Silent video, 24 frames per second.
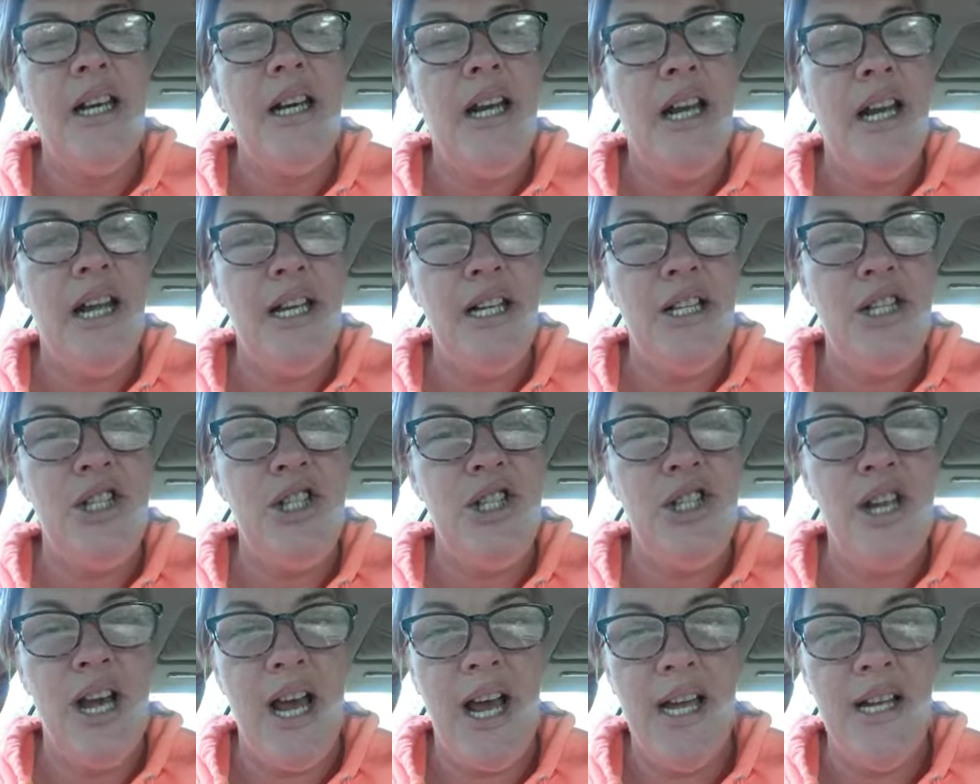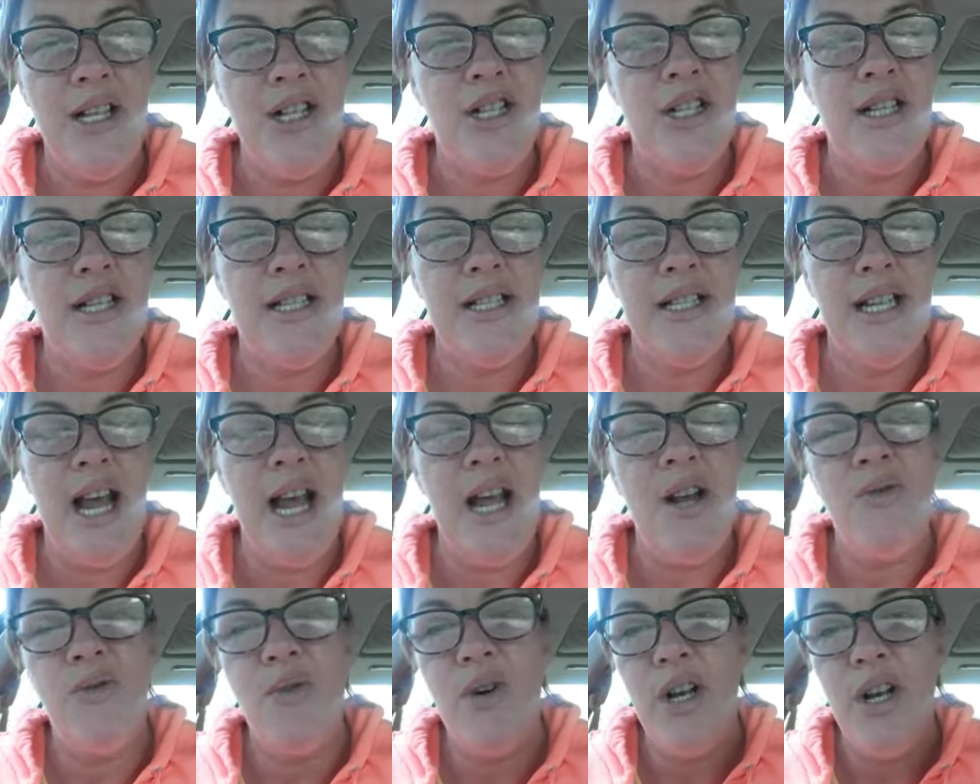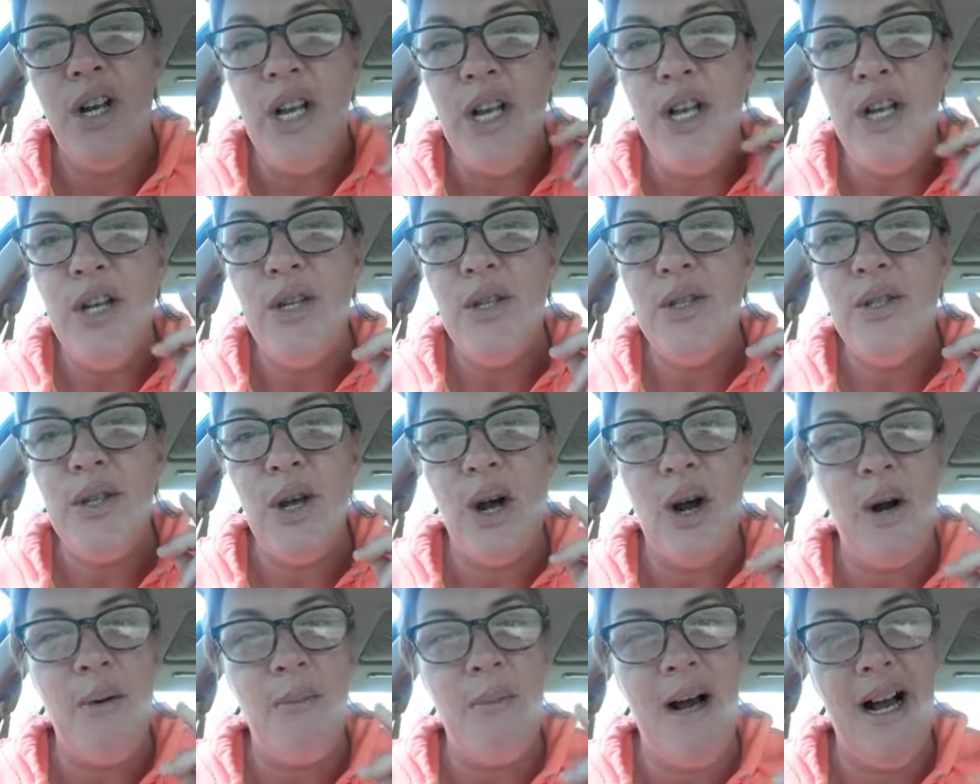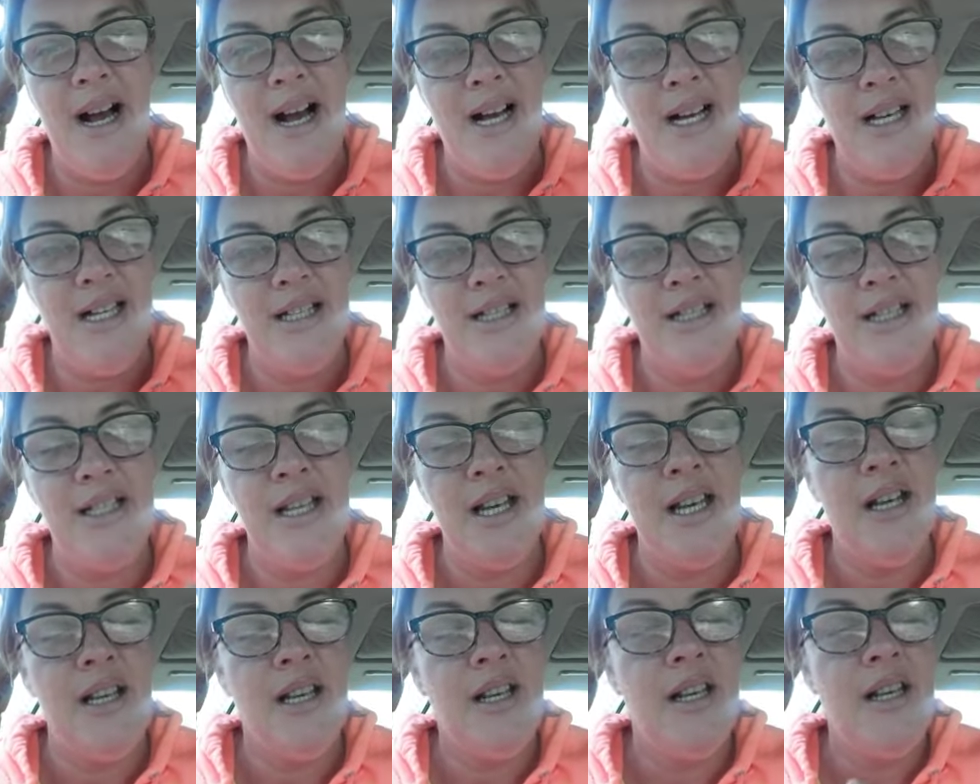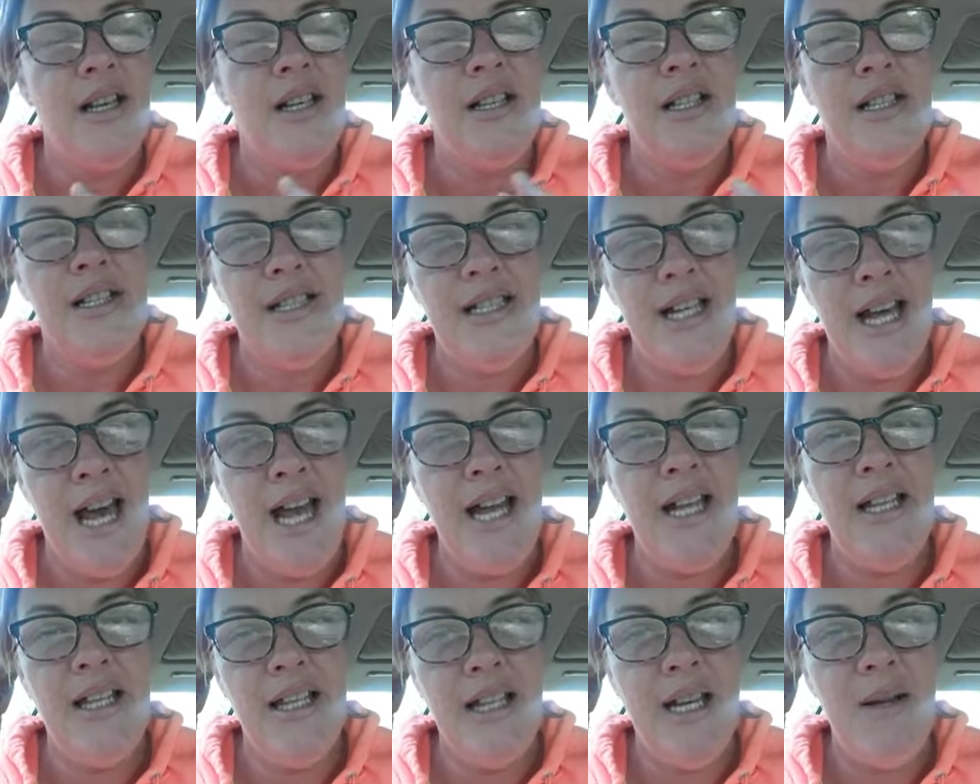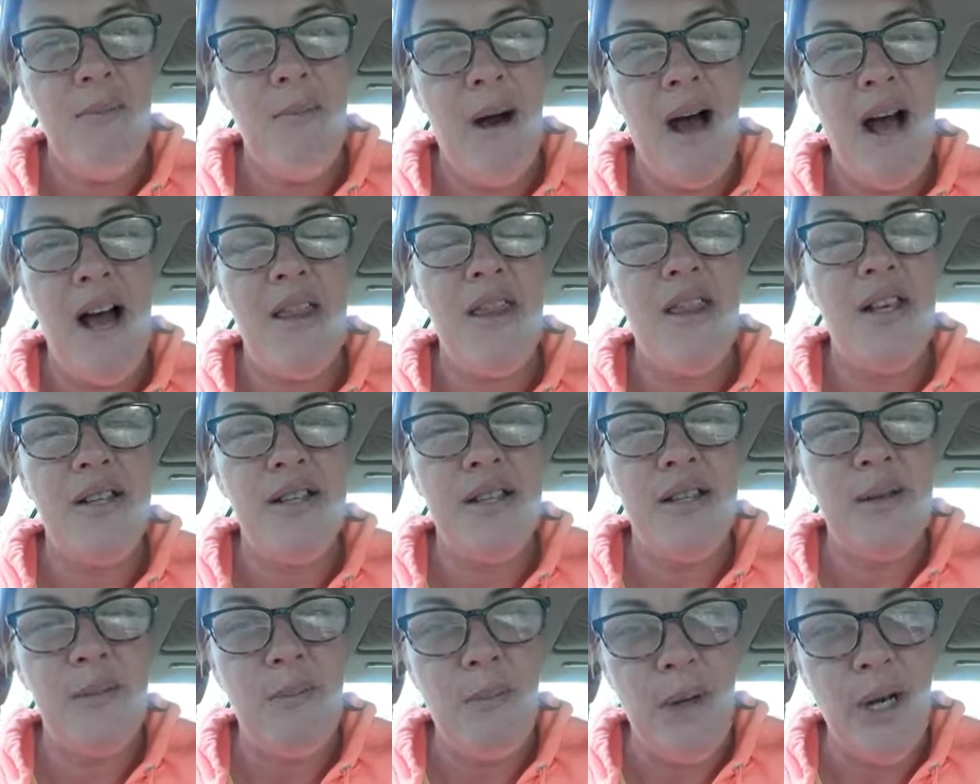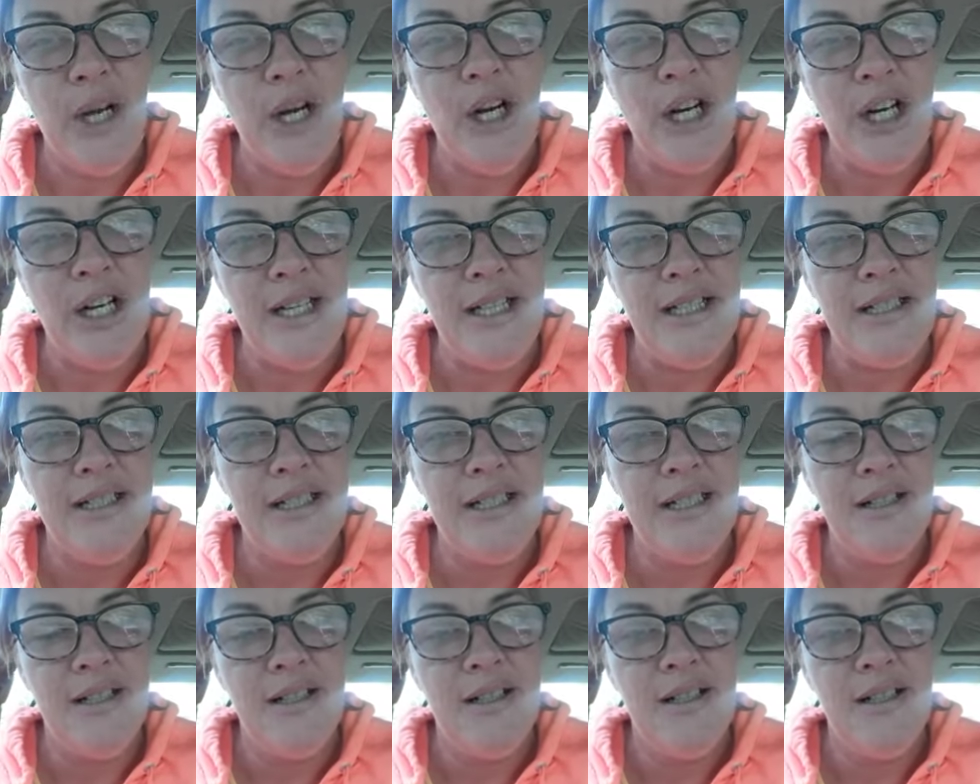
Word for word: He changes and renews our minds daily by the Spirit